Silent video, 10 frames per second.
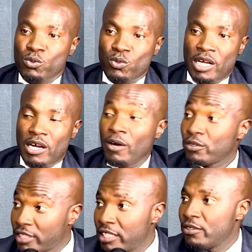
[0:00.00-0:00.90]
to, I, I
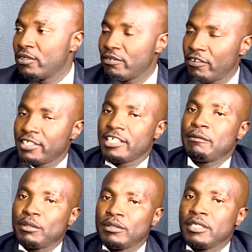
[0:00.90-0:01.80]
will tell you, for
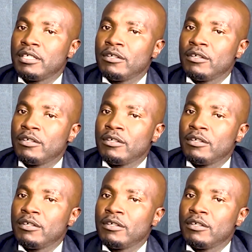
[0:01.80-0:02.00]
example,